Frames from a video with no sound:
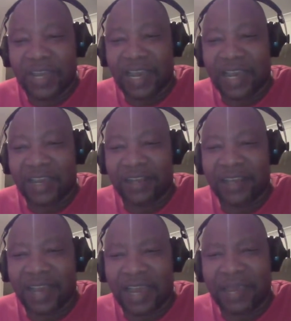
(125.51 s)

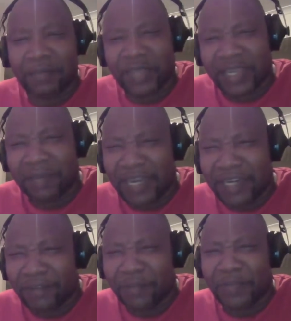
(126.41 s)
I became a
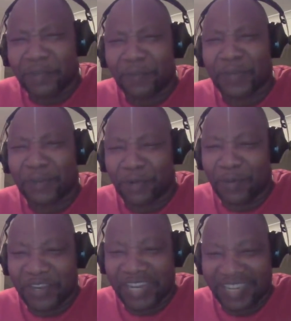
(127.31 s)
little bit of a
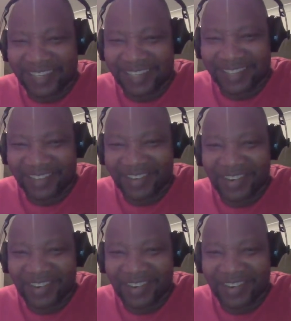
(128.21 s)
communist,